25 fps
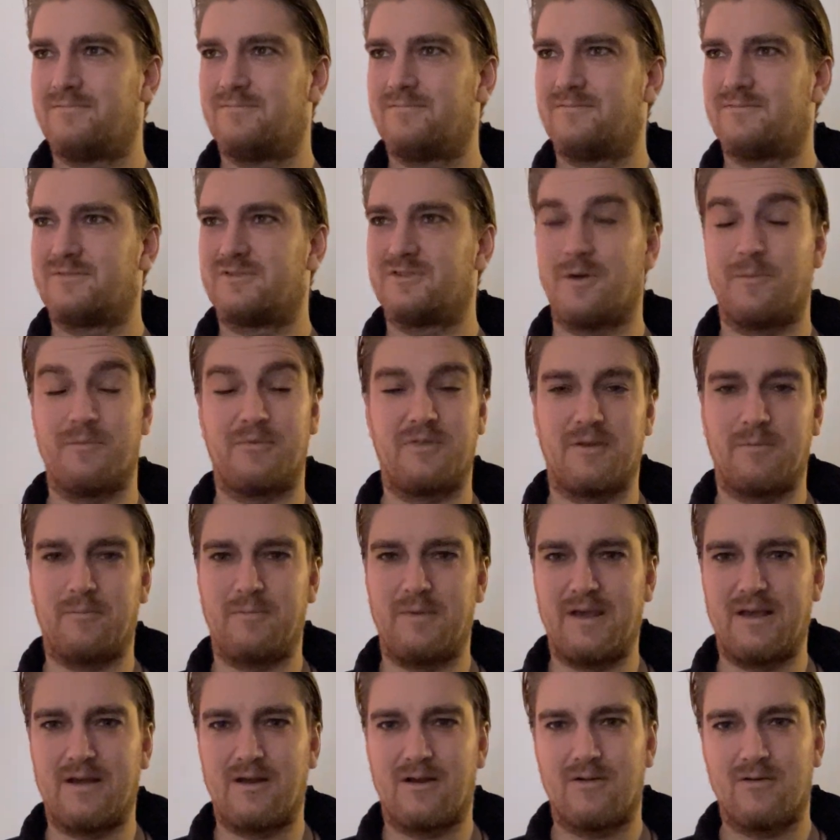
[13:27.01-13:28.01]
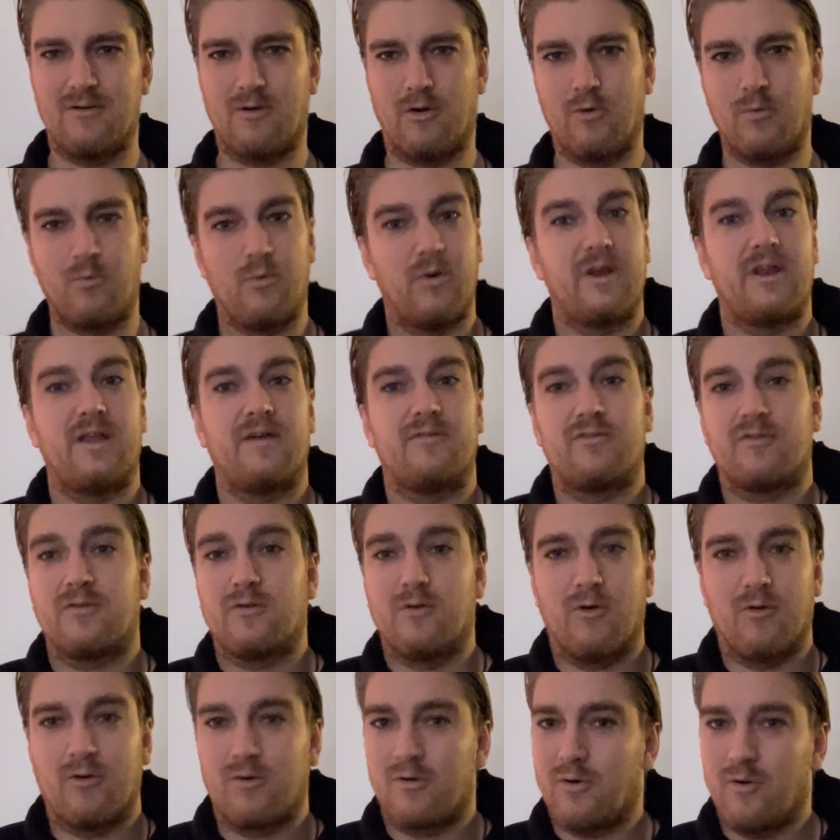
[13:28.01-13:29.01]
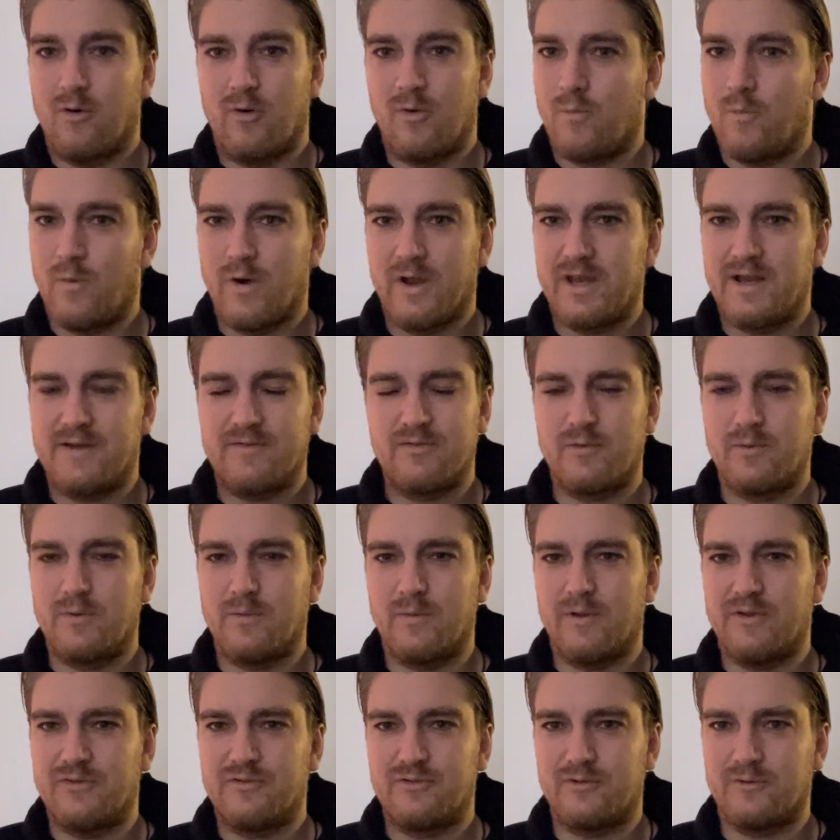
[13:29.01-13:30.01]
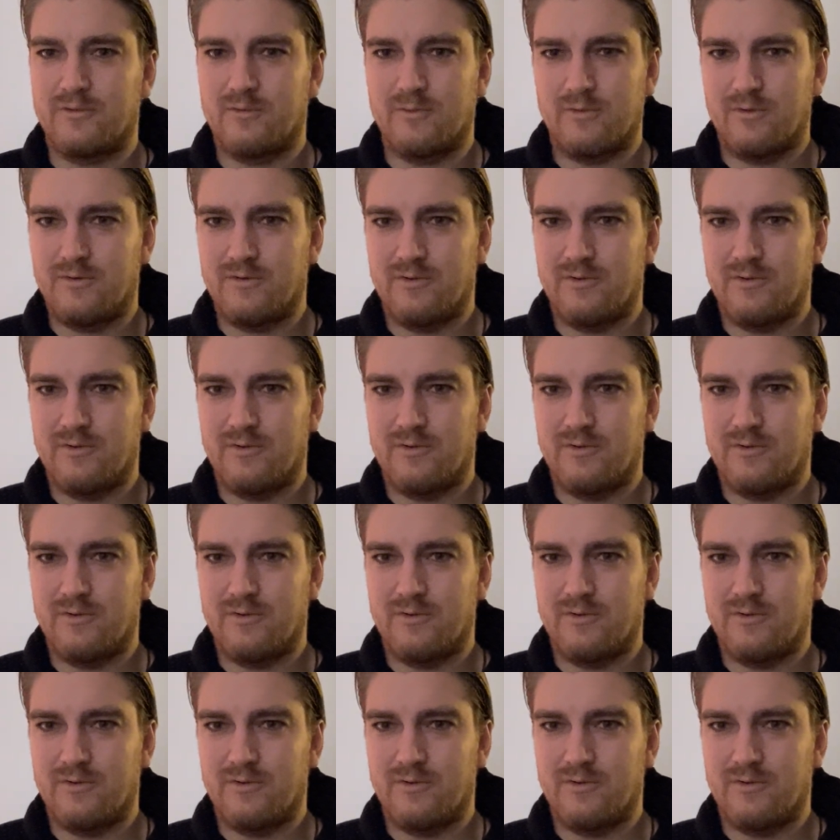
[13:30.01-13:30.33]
something bigger, or whatever, or whatever we want to.